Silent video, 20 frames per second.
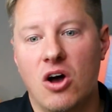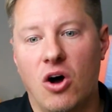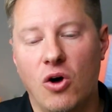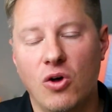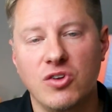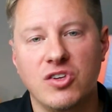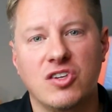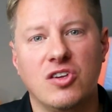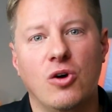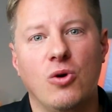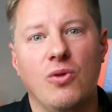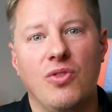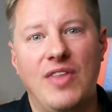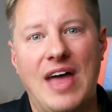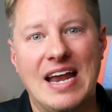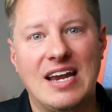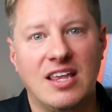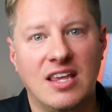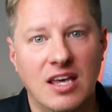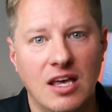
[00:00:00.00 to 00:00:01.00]
Also,
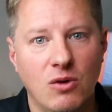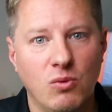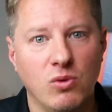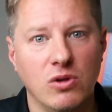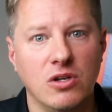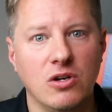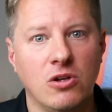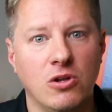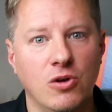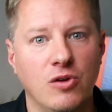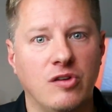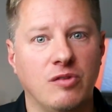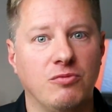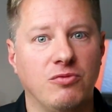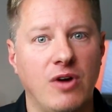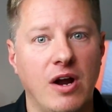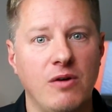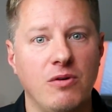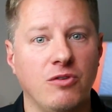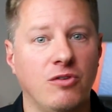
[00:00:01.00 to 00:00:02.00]
that kit will include some
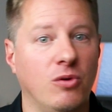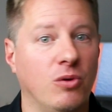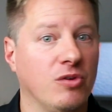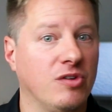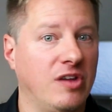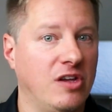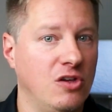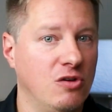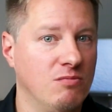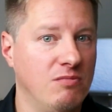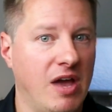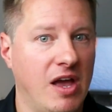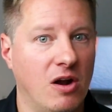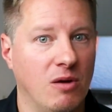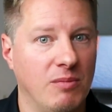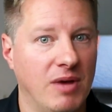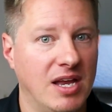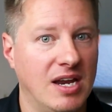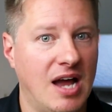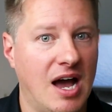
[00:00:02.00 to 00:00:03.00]
fragrance oils that you may
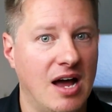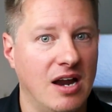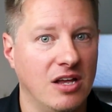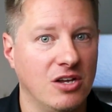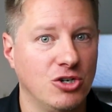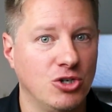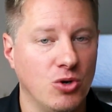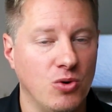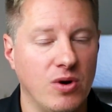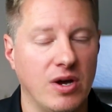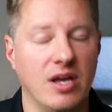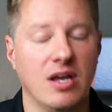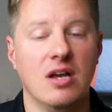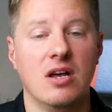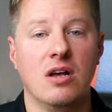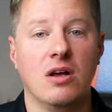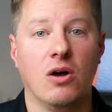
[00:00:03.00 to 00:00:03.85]
or may not enjoy.